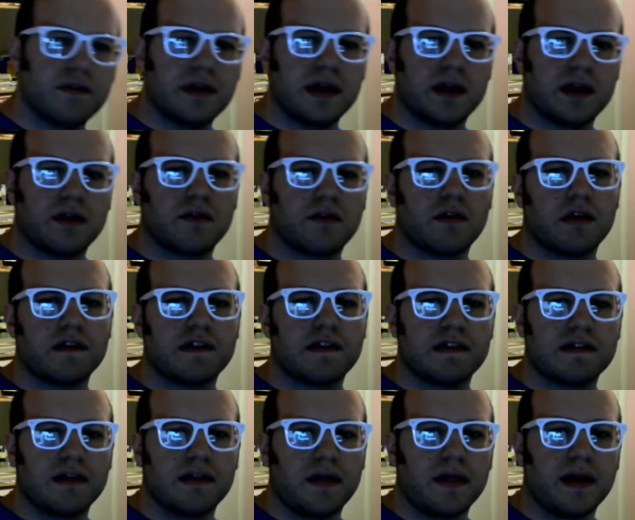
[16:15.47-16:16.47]

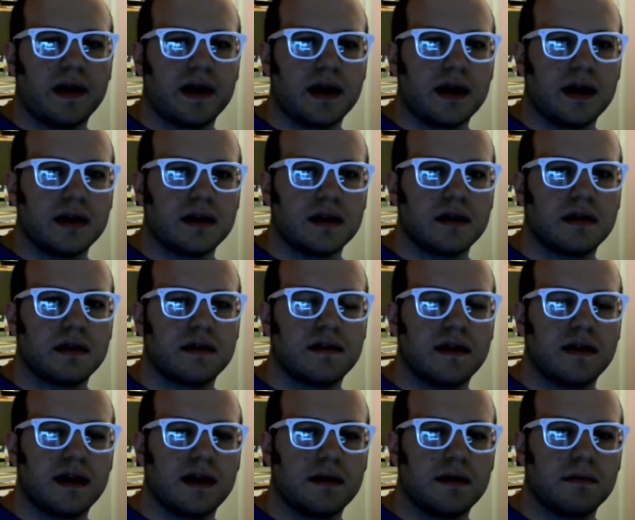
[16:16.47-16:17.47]
crosses the line to
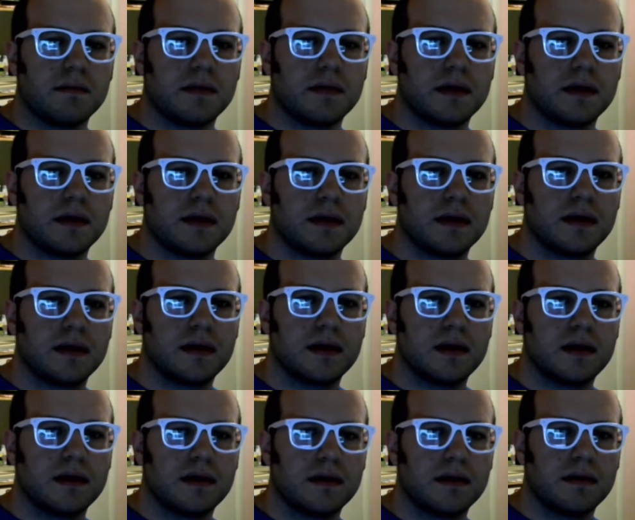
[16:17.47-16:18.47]
him
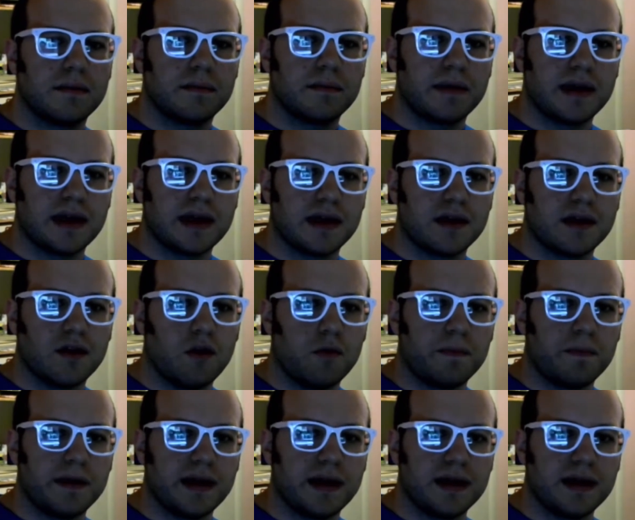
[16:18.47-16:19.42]
being OP,